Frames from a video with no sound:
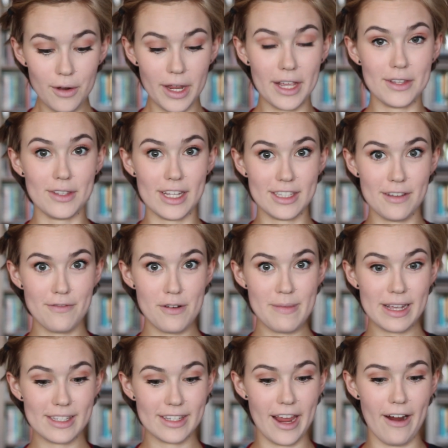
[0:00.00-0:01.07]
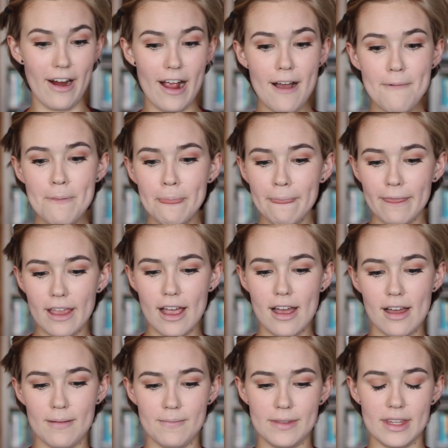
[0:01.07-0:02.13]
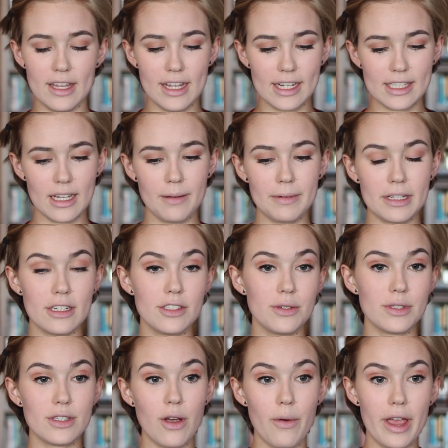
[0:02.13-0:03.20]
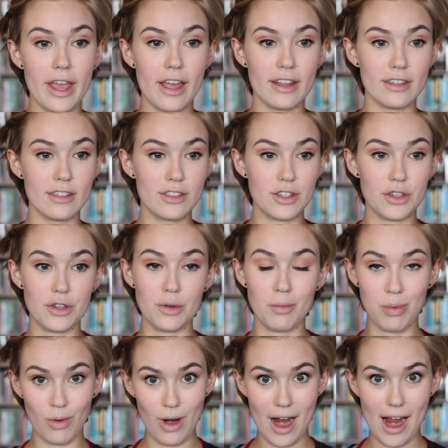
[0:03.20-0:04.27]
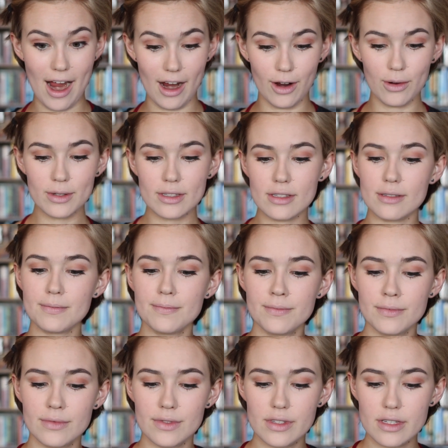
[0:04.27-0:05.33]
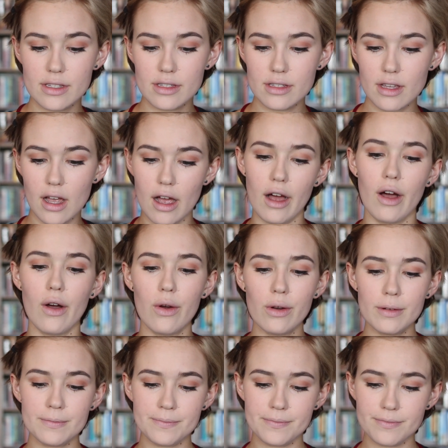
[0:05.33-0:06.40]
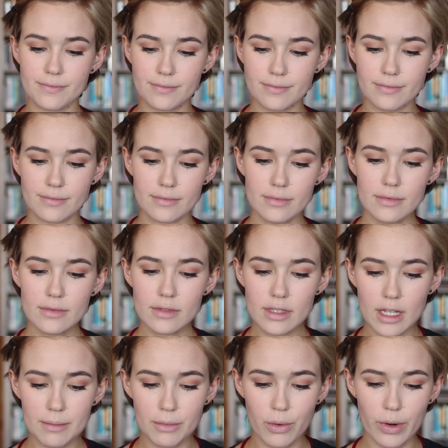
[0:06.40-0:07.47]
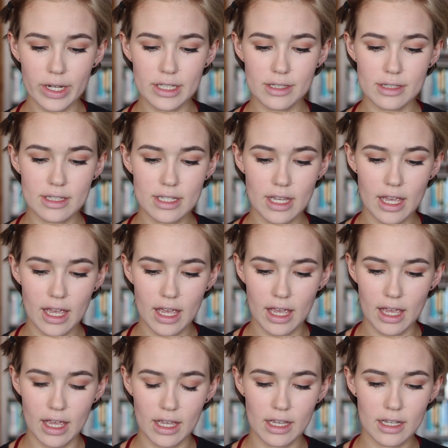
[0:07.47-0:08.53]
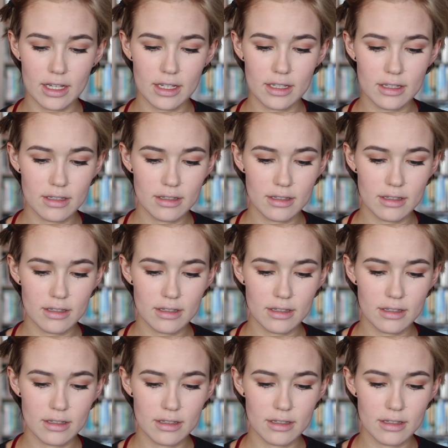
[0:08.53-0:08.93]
Okay, so that's it for mascara. The next thing I'm going to do is go into brows. So I'm going to take,